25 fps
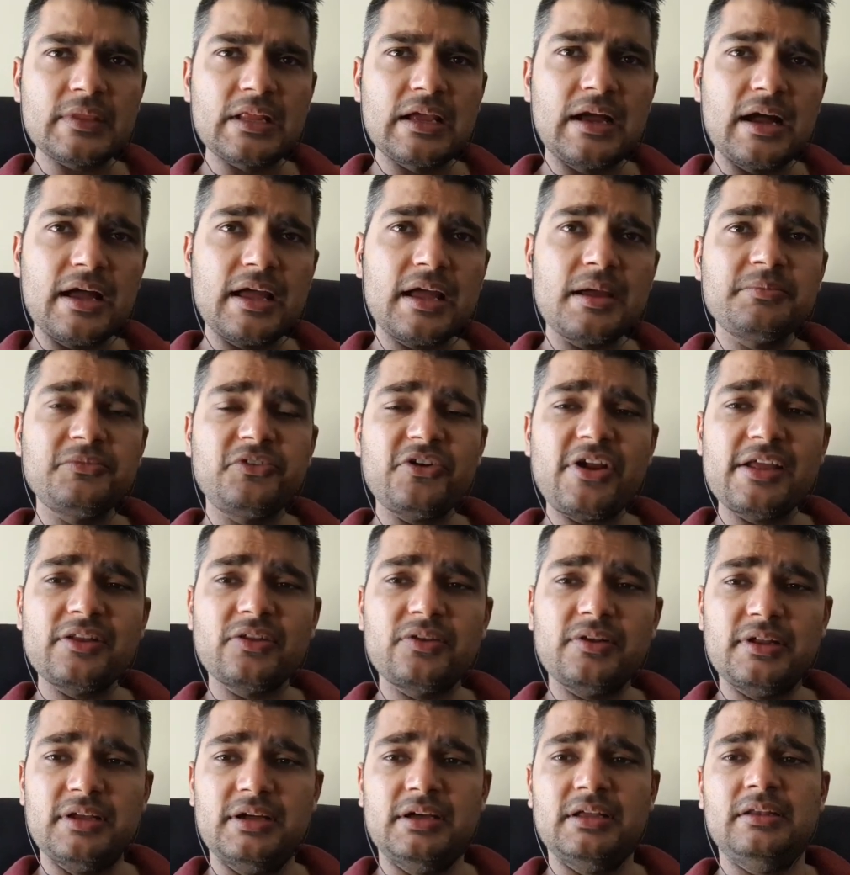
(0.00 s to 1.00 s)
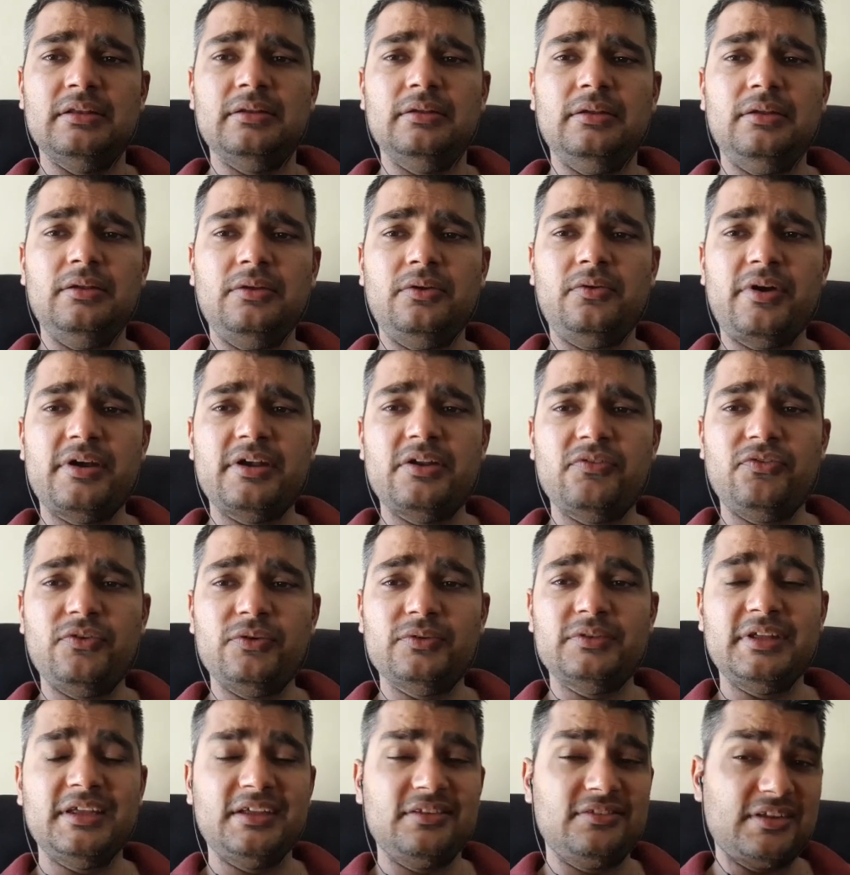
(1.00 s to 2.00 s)
I am trying to learn quite a
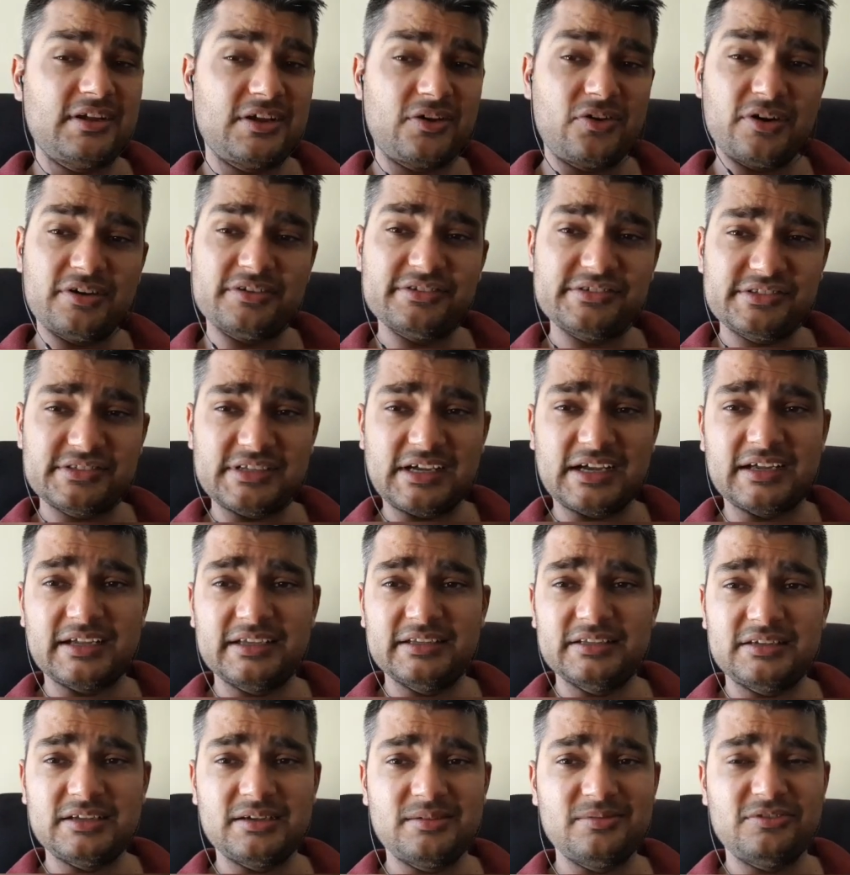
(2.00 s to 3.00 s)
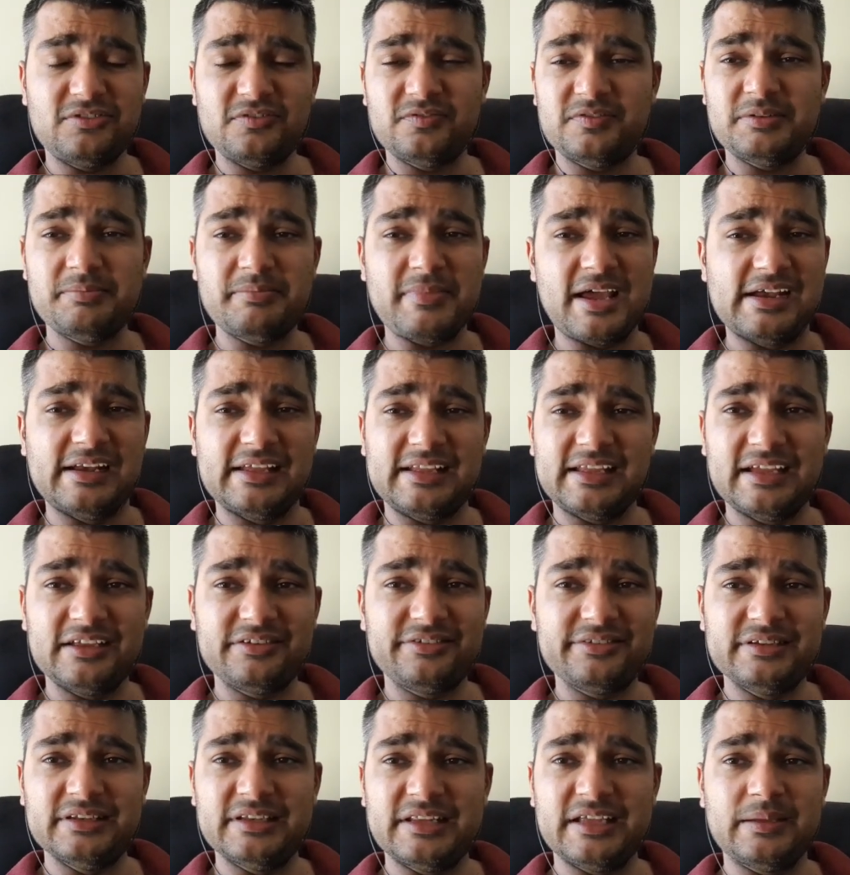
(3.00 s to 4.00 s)
few things. I got stuck in terms of the
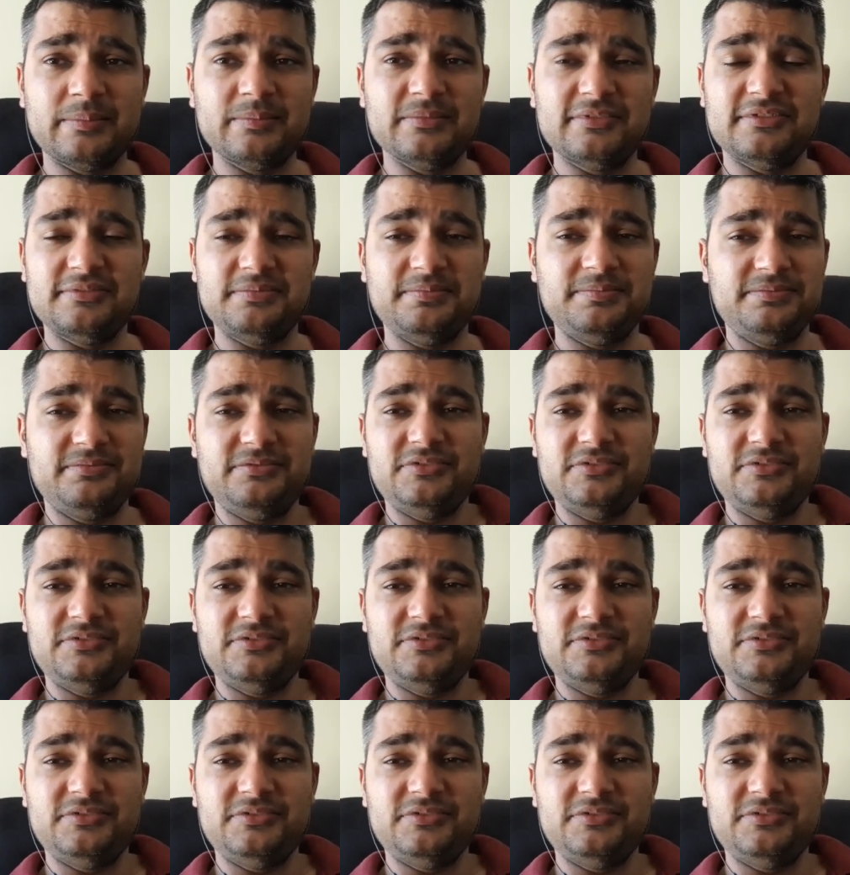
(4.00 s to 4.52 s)
medication names.